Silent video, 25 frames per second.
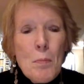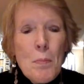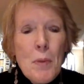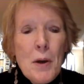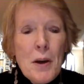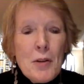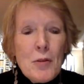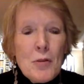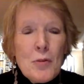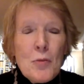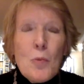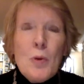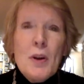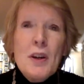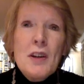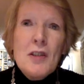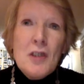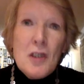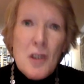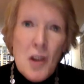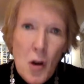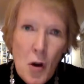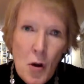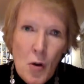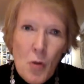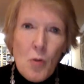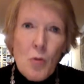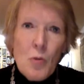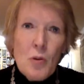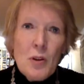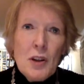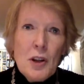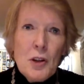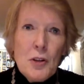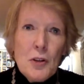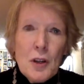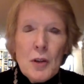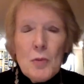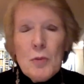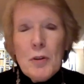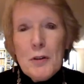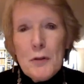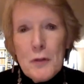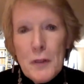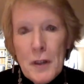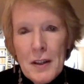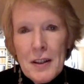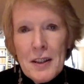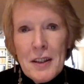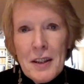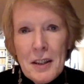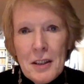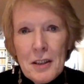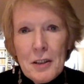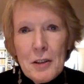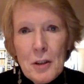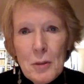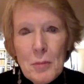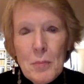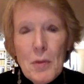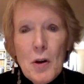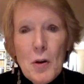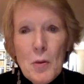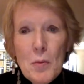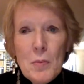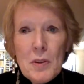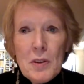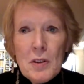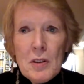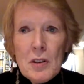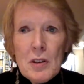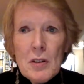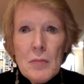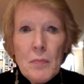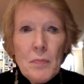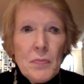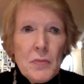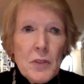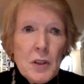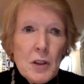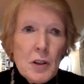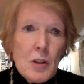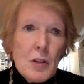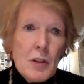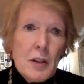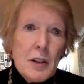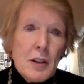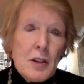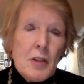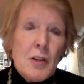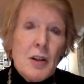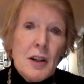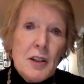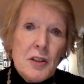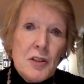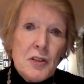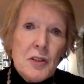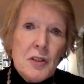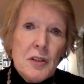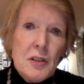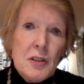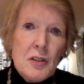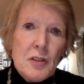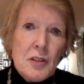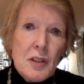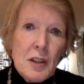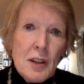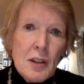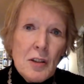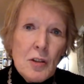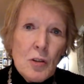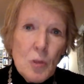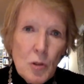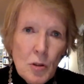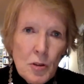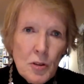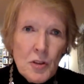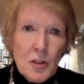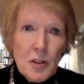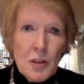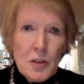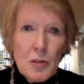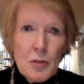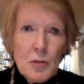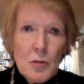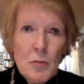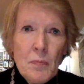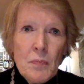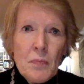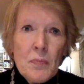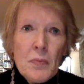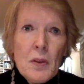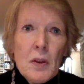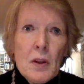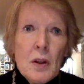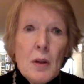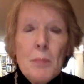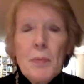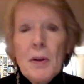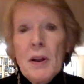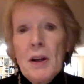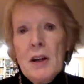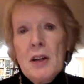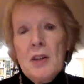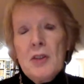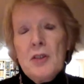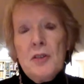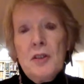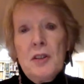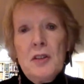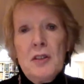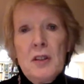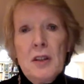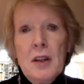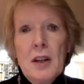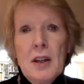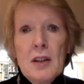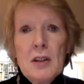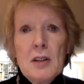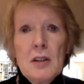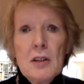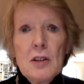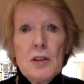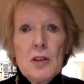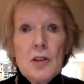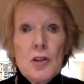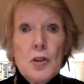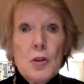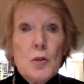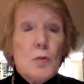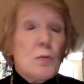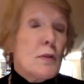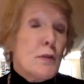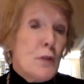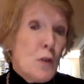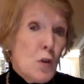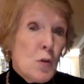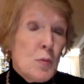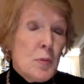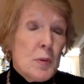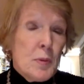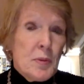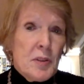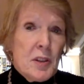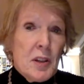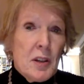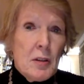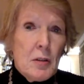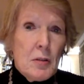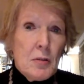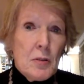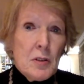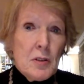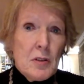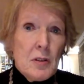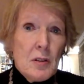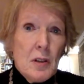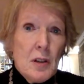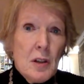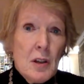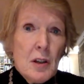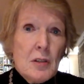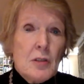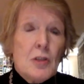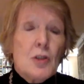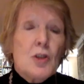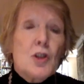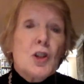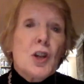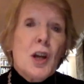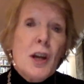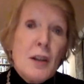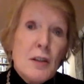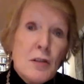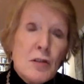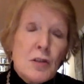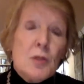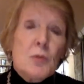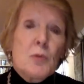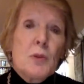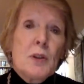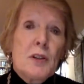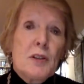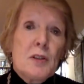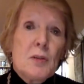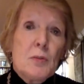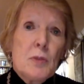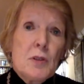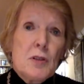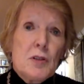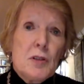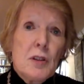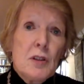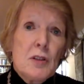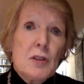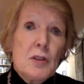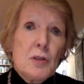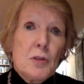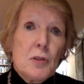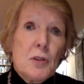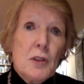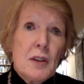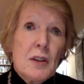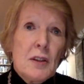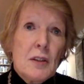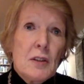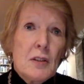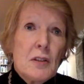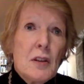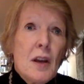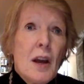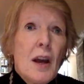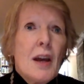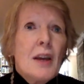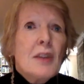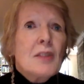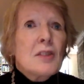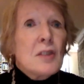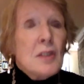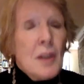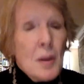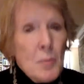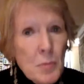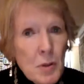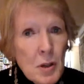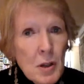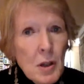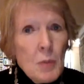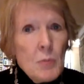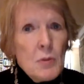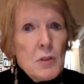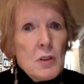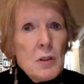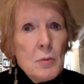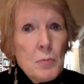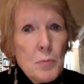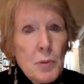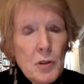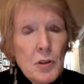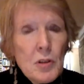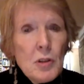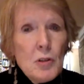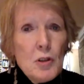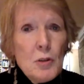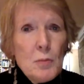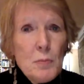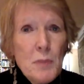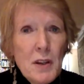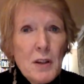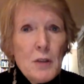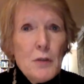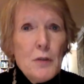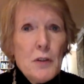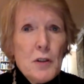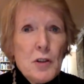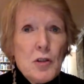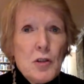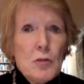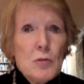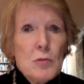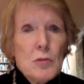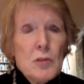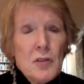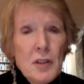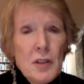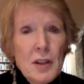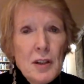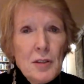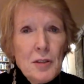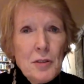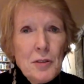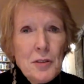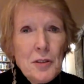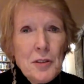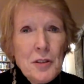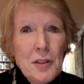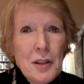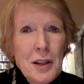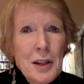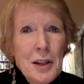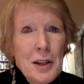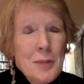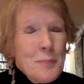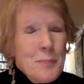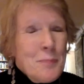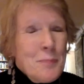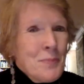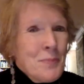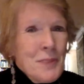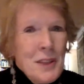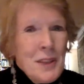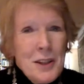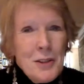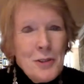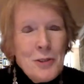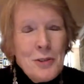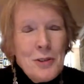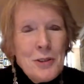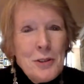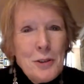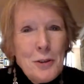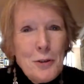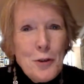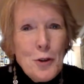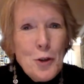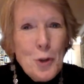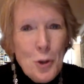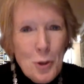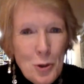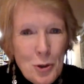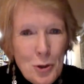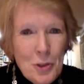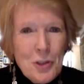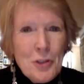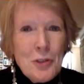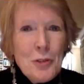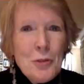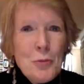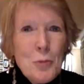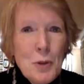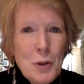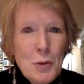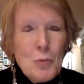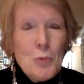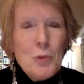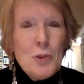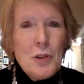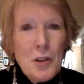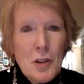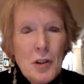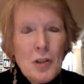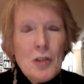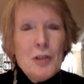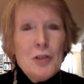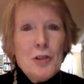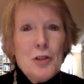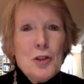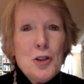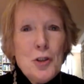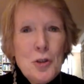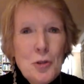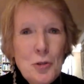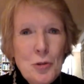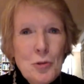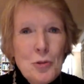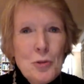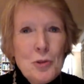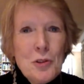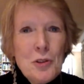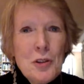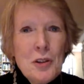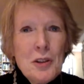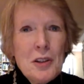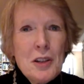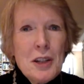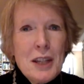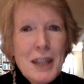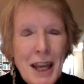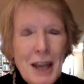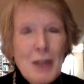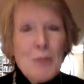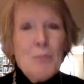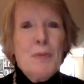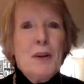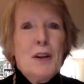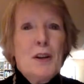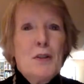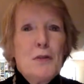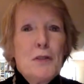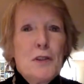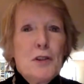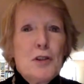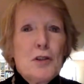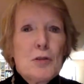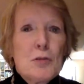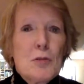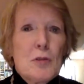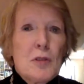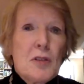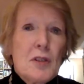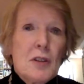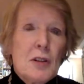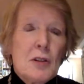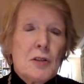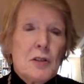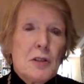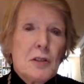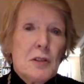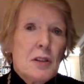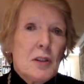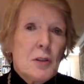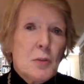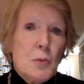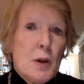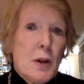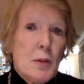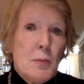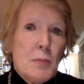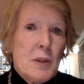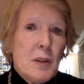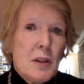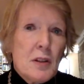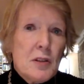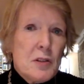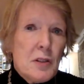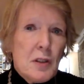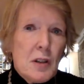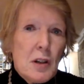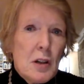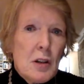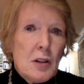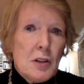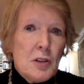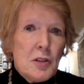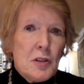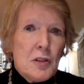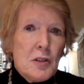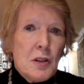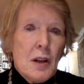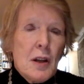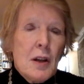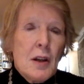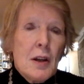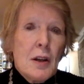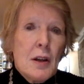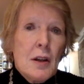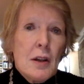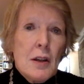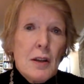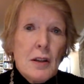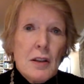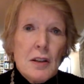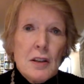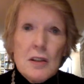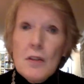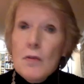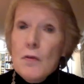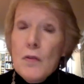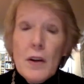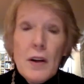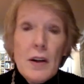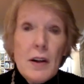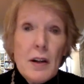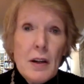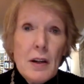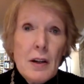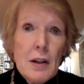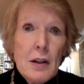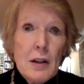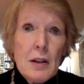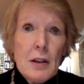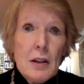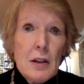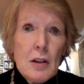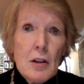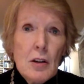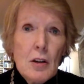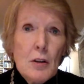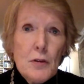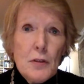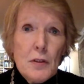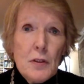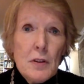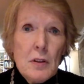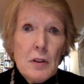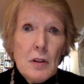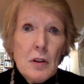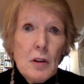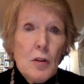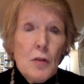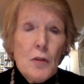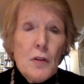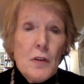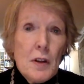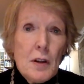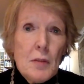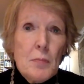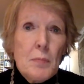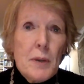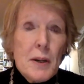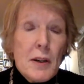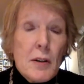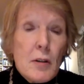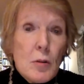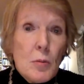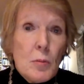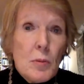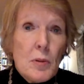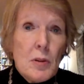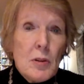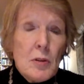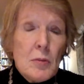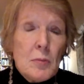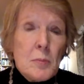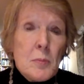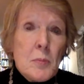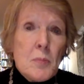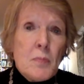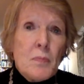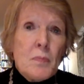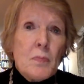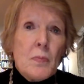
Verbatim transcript: But we know, and I think we're feeling it at the moment, that great crises can also oblige societies to reform themselves, to change the ways in which they do things, sometimes can produce beneficial results. Now, of course, we would not choose to get beneficial results in this way because the cost is very high, often, often unbearable.